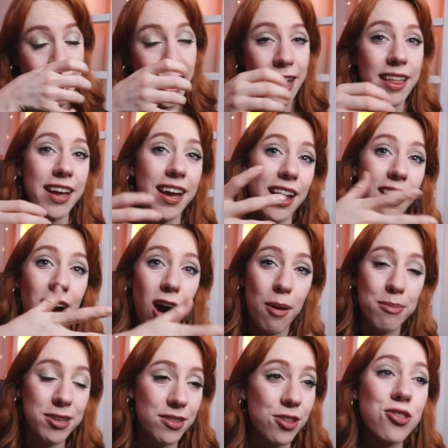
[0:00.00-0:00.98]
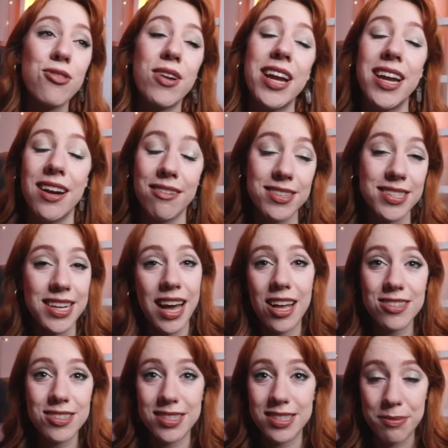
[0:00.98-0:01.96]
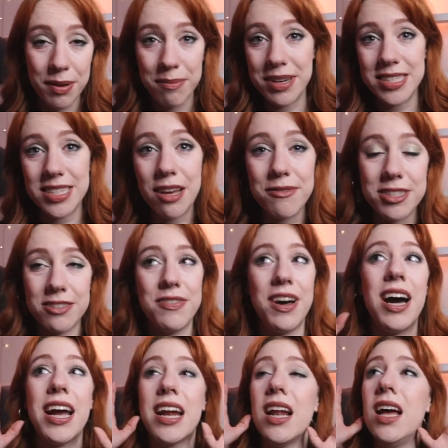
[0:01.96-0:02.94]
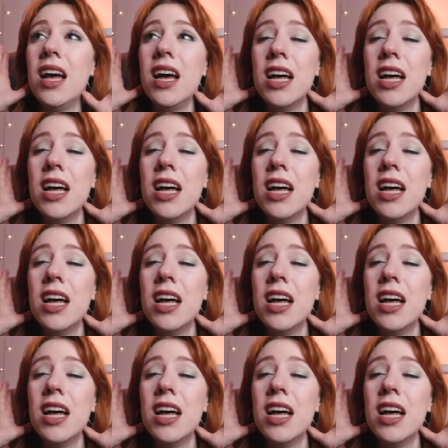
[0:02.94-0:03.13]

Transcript: then I like kind of hopped on the train and I was like, I'll just sit by myself, it's fine.